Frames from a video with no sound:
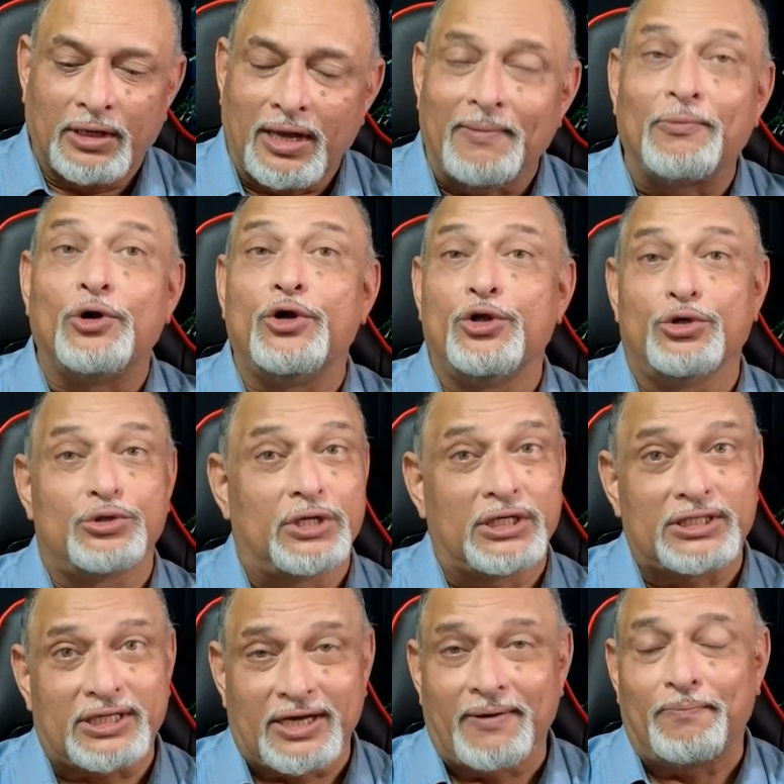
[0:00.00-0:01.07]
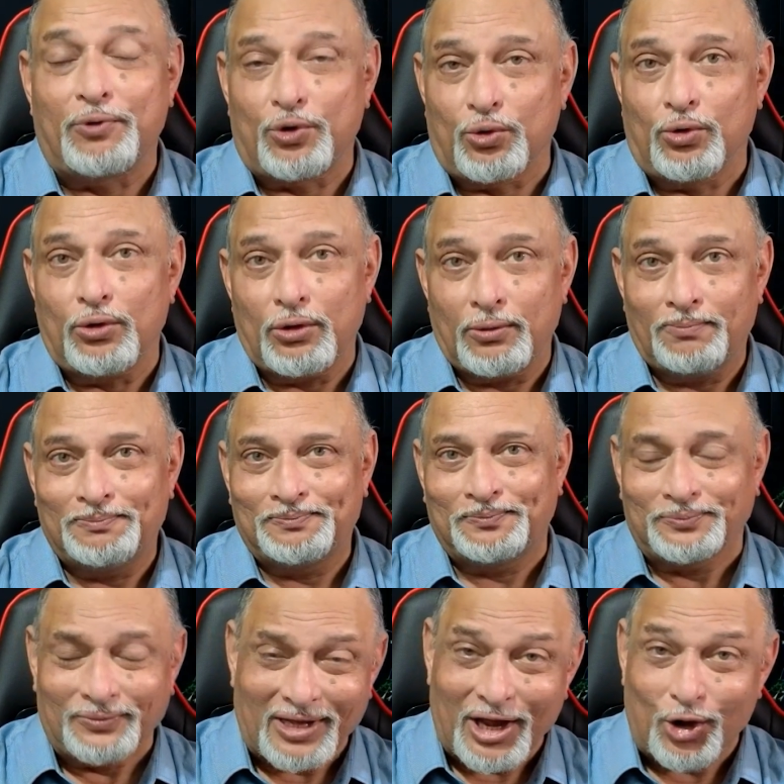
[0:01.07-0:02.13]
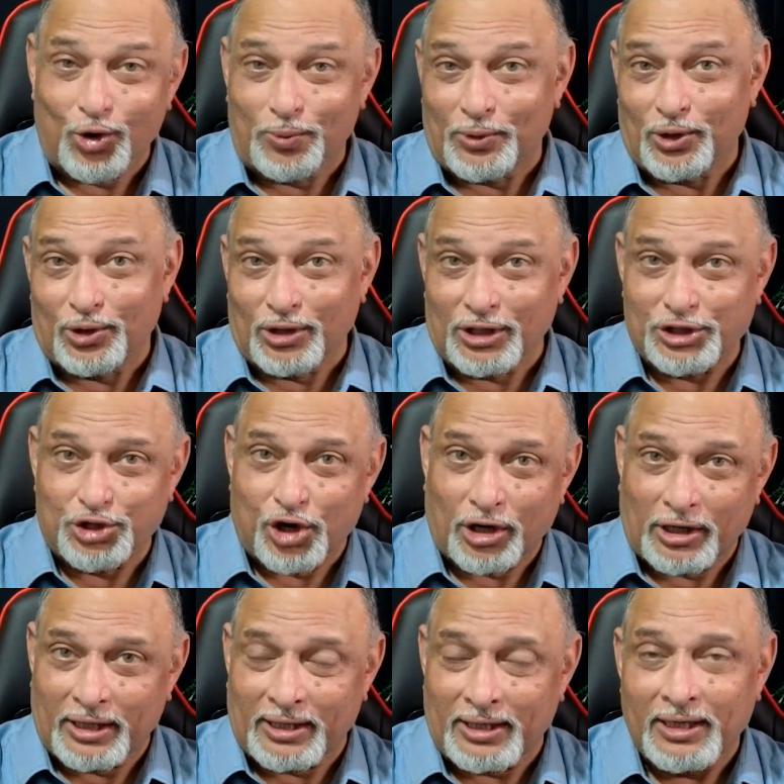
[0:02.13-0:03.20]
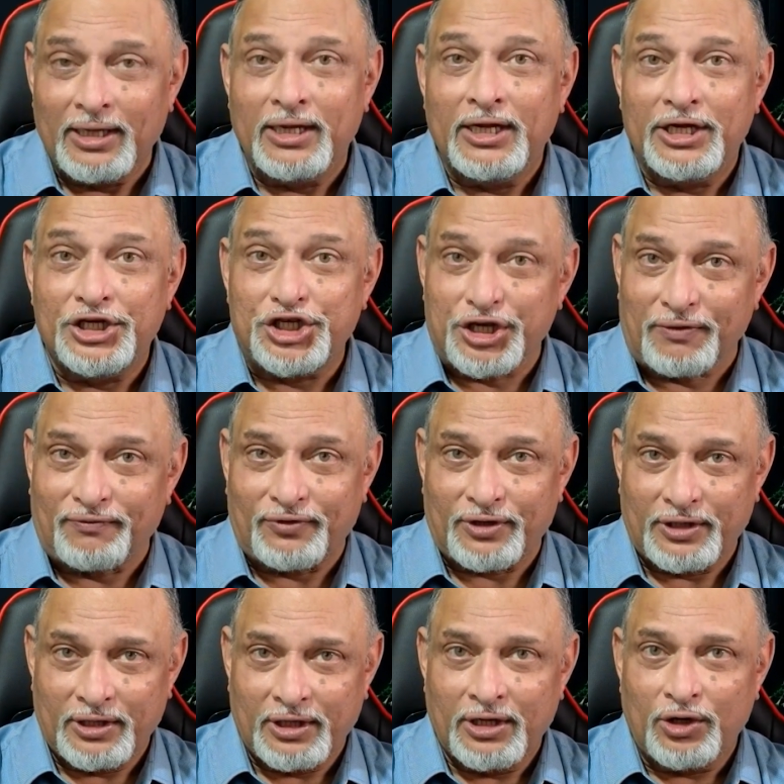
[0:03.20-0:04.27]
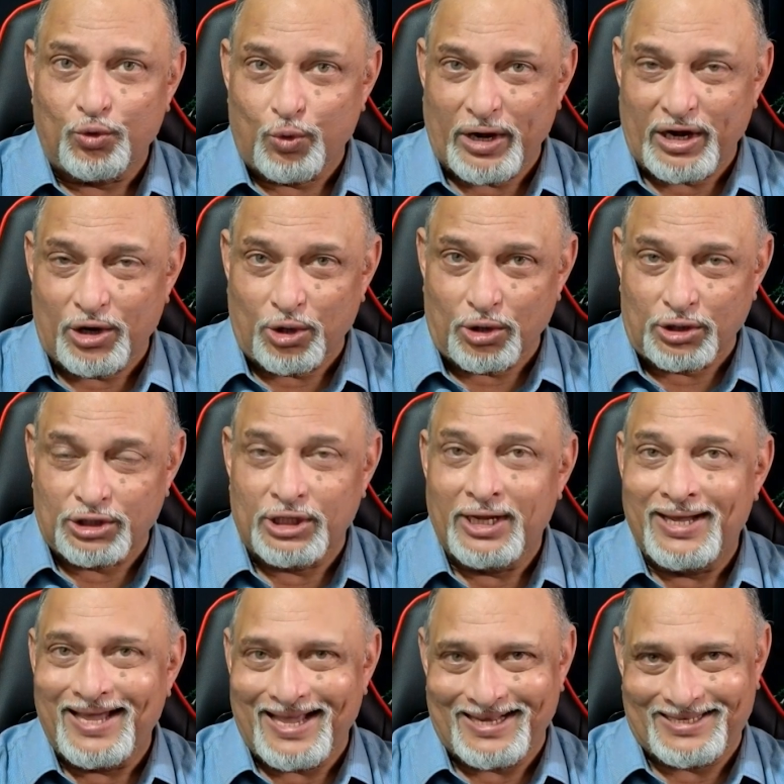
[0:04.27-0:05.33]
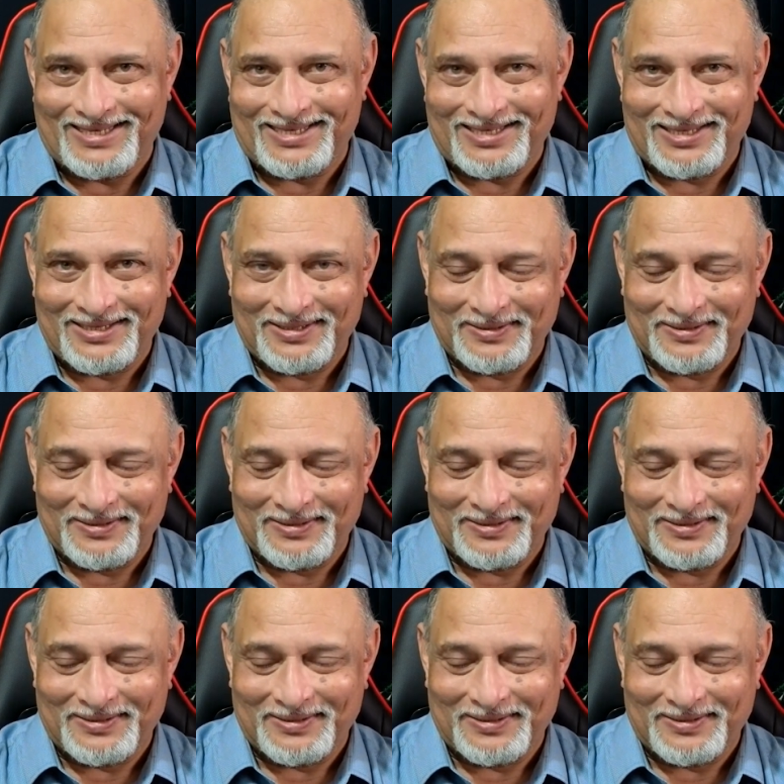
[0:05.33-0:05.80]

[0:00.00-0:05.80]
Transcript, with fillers: I'm going to use the snip tool. I hope you know the shortcut, Shift Windows S.